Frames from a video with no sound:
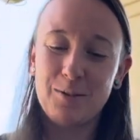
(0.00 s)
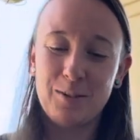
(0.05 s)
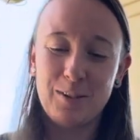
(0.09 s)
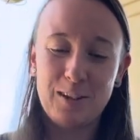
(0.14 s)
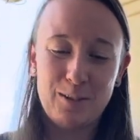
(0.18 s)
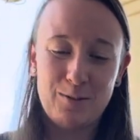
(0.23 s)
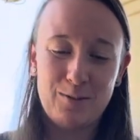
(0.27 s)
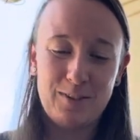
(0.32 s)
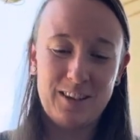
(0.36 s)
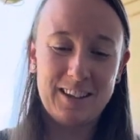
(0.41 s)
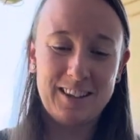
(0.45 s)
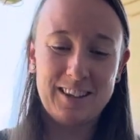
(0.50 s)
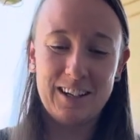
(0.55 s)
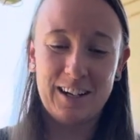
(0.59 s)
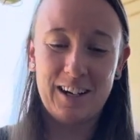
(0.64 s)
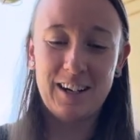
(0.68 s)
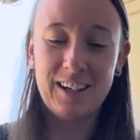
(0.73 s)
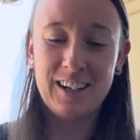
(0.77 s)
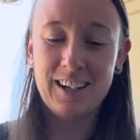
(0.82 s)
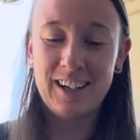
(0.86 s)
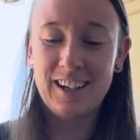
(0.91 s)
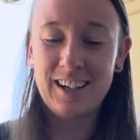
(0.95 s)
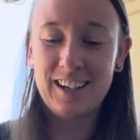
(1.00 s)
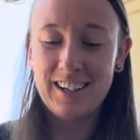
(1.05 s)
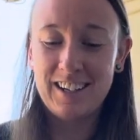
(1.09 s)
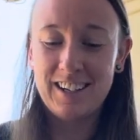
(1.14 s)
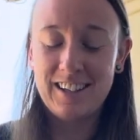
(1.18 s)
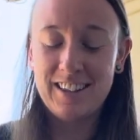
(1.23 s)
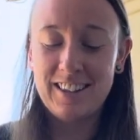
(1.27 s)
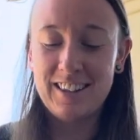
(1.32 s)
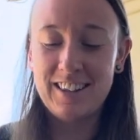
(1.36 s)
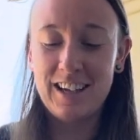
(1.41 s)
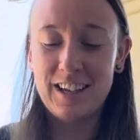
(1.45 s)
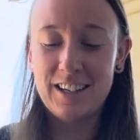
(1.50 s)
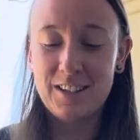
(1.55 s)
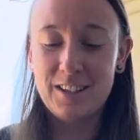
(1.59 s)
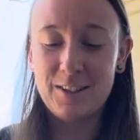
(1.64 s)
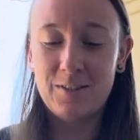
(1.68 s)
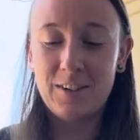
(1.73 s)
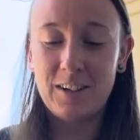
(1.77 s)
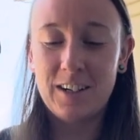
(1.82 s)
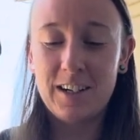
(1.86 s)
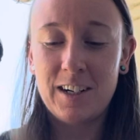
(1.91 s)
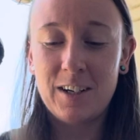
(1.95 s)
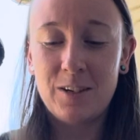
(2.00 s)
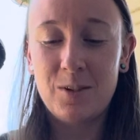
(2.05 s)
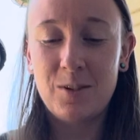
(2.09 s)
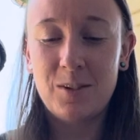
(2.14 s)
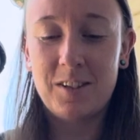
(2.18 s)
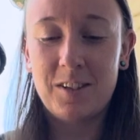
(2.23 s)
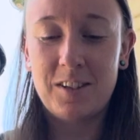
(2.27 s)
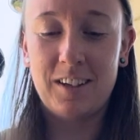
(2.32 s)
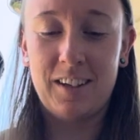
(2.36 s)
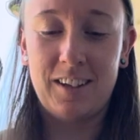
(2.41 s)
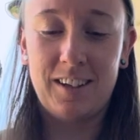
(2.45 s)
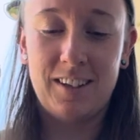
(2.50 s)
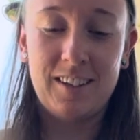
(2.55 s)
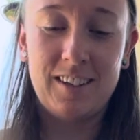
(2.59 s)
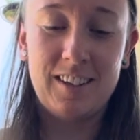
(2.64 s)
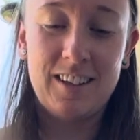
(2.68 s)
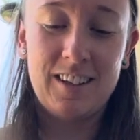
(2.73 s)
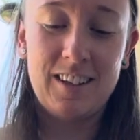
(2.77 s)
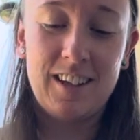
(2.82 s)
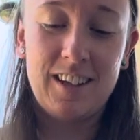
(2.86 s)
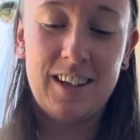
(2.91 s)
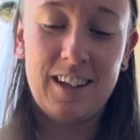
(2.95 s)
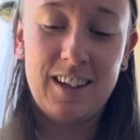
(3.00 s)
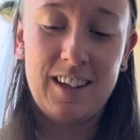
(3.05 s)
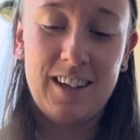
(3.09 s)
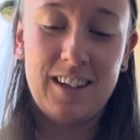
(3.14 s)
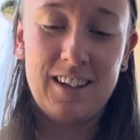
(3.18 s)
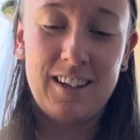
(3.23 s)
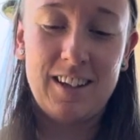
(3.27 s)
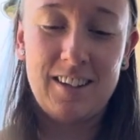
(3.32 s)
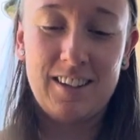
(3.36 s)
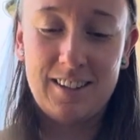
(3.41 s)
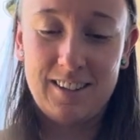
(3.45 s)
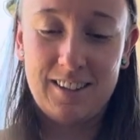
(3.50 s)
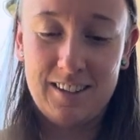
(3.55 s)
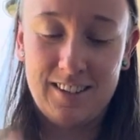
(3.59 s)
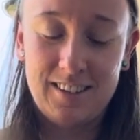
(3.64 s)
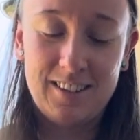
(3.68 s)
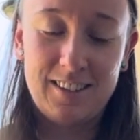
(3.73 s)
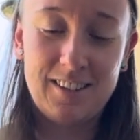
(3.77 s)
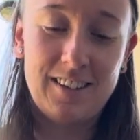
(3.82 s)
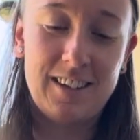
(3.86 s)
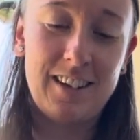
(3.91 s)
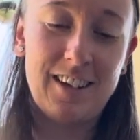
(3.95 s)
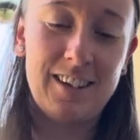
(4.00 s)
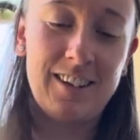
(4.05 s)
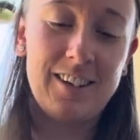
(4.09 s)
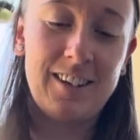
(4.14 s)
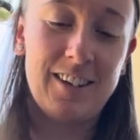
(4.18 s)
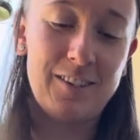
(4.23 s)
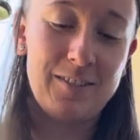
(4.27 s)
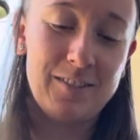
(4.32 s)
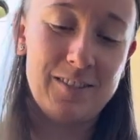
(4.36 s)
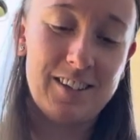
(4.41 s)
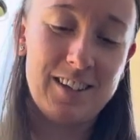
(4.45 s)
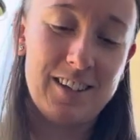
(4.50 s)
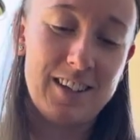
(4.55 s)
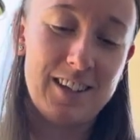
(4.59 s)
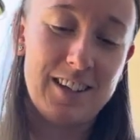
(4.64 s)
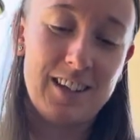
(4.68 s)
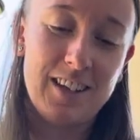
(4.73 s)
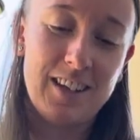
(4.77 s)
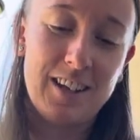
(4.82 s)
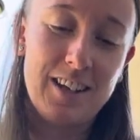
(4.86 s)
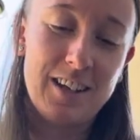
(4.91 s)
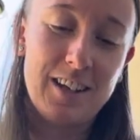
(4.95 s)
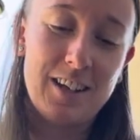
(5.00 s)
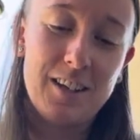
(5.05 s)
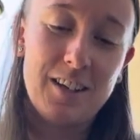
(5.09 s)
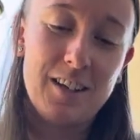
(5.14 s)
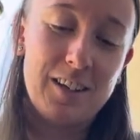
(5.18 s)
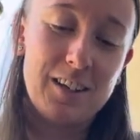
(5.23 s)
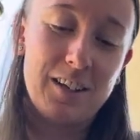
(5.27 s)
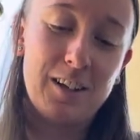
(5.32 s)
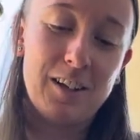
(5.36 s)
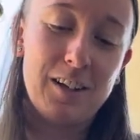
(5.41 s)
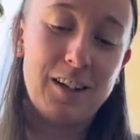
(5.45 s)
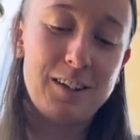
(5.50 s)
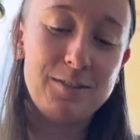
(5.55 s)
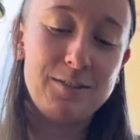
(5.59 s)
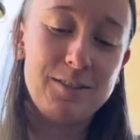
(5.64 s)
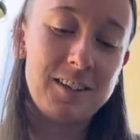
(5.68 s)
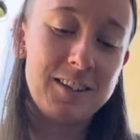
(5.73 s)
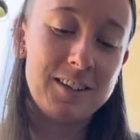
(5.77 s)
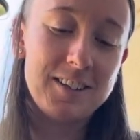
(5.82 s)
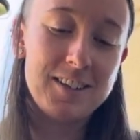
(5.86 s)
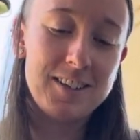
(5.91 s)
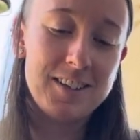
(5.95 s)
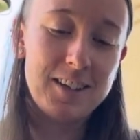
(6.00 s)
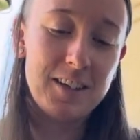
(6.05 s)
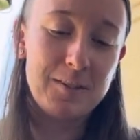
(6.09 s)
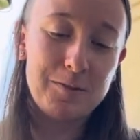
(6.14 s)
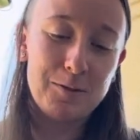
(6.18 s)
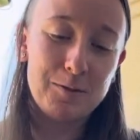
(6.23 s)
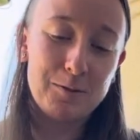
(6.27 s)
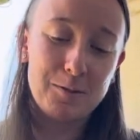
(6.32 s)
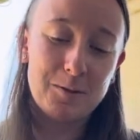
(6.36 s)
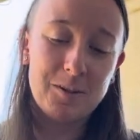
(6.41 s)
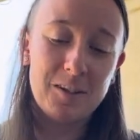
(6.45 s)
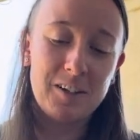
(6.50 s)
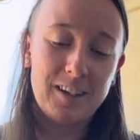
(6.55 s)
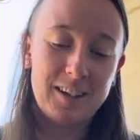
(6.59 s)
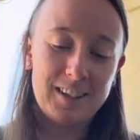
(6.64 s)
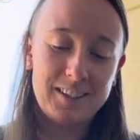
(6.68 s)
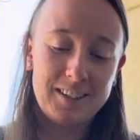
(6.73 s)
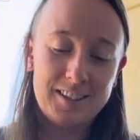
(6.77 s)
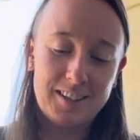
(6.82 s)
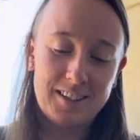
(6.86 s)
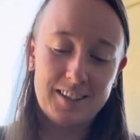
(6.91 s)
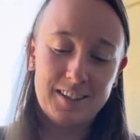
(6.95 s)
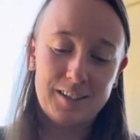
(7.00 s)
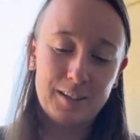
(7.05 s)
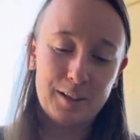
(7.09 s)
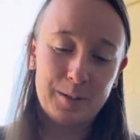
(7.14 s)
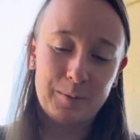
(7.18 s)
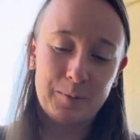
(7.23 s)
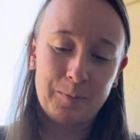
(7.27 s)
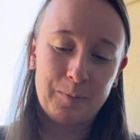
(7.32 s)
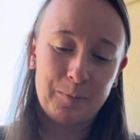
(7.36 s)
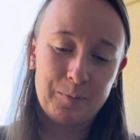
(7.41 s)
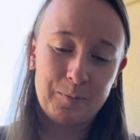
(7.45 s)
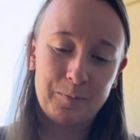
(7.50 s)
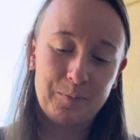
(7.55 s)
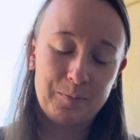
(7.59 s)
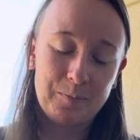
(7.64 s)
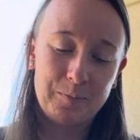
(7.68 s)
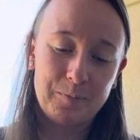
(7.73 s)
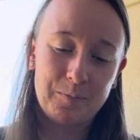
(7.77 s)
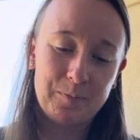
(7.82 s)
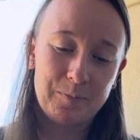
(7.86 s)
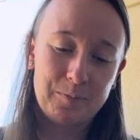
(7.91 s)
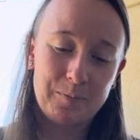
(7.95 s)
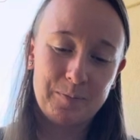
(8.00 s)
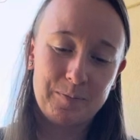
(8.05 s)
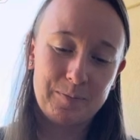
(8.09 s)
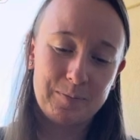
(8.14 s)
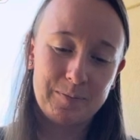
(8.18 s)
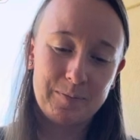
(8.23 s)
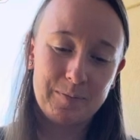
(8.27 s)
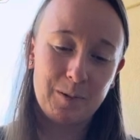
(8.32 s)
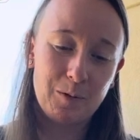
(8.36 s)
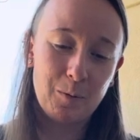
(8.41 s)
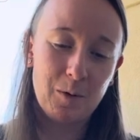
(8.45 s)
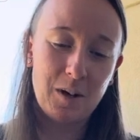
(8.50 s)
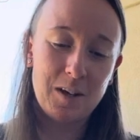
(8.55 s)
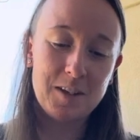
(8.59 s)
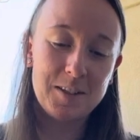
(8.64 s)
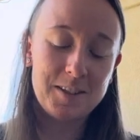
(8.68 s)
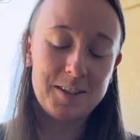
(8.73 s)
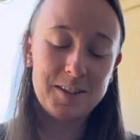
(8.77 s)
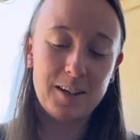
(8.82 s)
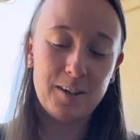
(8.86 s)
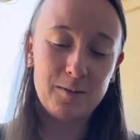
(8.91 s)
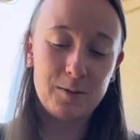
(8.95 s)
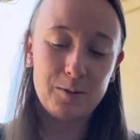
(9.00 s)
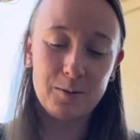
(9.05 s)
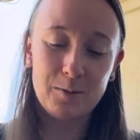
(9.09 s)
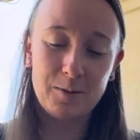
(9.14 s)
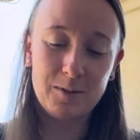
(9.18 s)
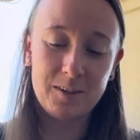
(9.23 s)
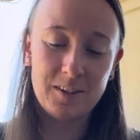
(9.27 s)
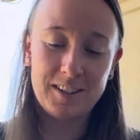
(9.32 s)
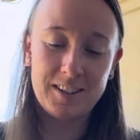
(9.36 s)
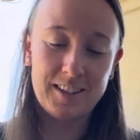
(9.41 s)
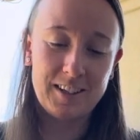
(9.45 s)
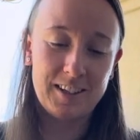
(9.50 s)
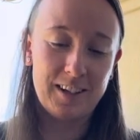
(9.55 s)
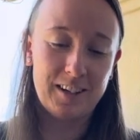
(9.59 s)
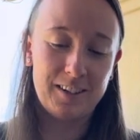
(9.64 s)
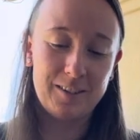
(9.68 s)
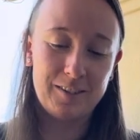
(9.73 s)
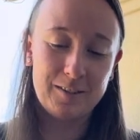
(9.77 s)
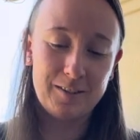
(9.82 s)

we'll leave that there. That's very interesting. Hang on. Clarifying the Seven of Wands. Why is the Seven of Wands here?